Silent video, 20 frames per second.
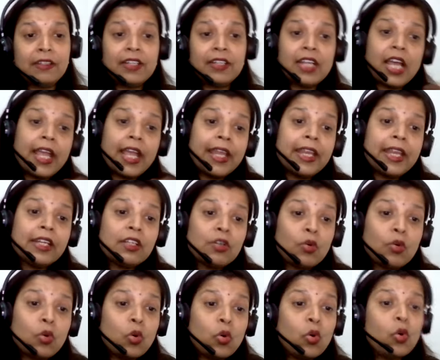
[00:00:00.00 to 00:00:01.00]
Direct
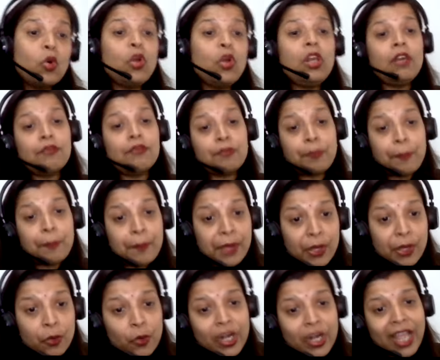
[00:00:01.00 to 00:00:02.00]
whole
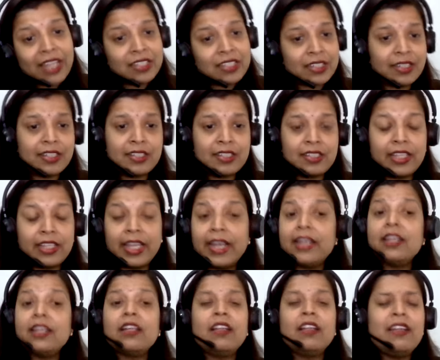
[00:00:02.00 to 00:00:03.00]
pure acid is there
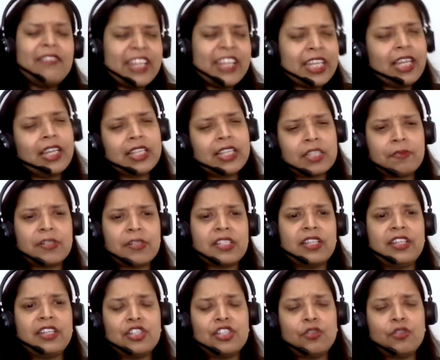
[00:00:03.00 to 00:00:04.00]
and very less
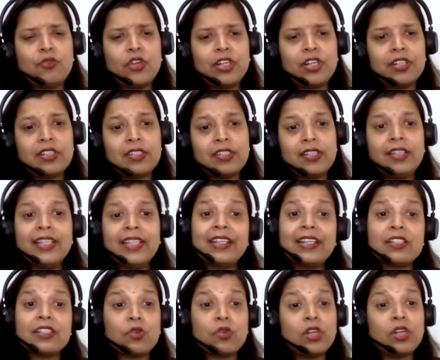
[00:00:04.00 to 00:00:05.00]
percentage of water is there, that
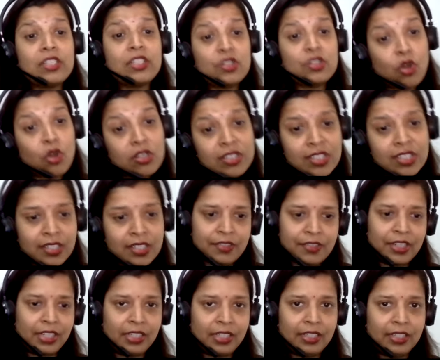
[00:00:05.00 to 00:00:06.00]
is called as
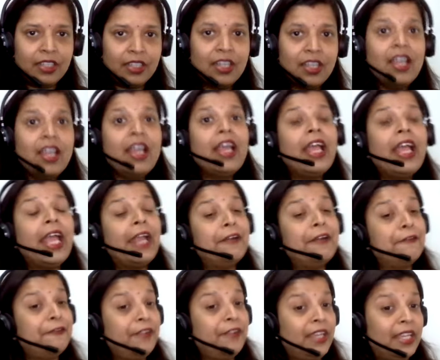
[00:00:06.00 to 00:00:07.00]
concentrated.
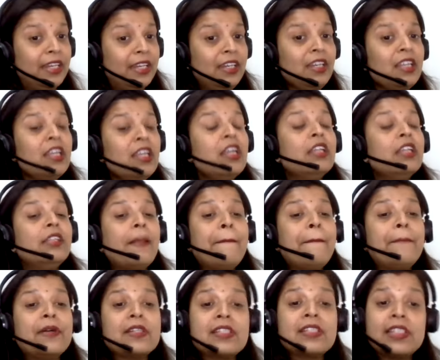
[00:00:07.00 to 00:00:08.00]
And when the
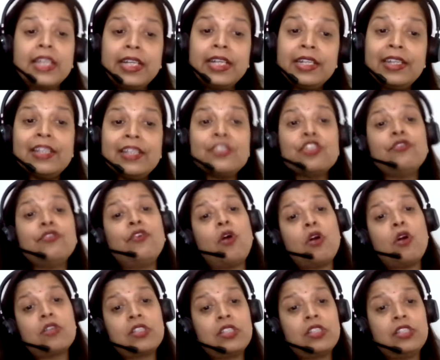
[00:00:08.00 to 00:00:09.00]
percentage of
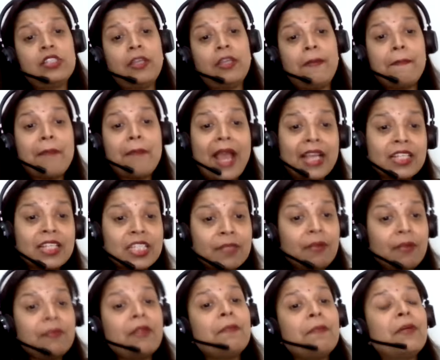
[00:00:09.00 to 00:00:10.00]
oxygen,
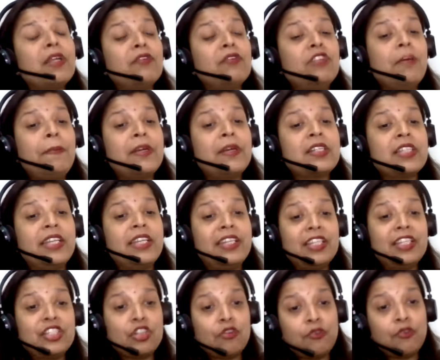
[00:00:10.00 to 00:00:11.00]
maximum number of the
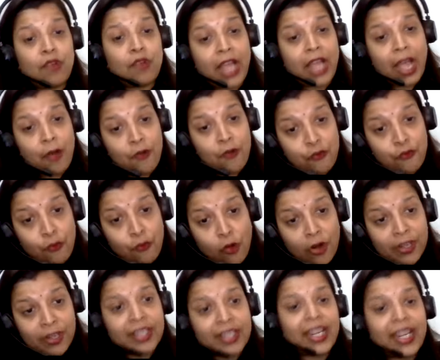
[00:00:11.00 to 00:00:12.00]
percentage of
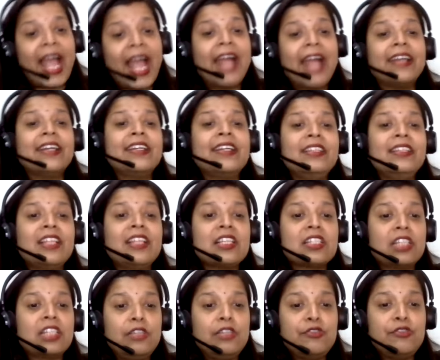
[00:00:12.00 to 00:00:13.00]
water added in the
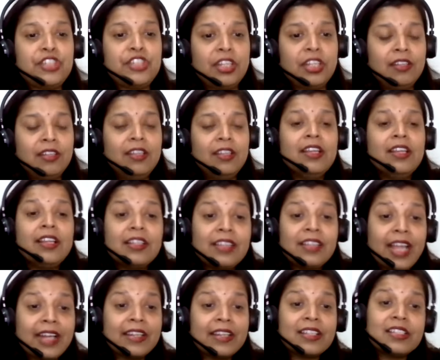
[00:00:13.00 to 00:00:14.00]
solution,
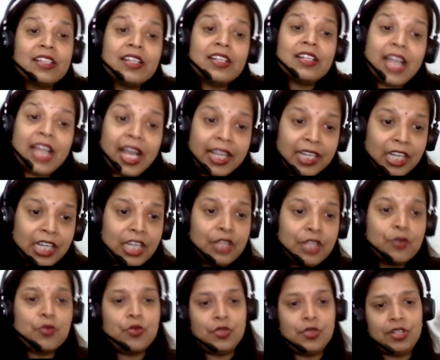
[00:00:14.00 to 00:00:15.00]
that is a
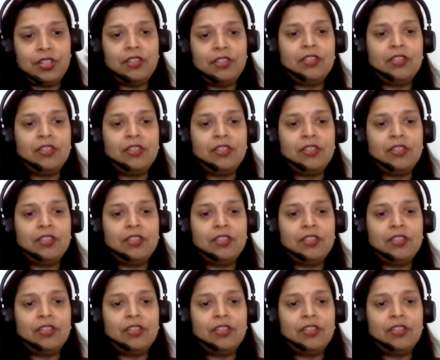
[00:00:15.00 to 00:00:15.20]
dilute.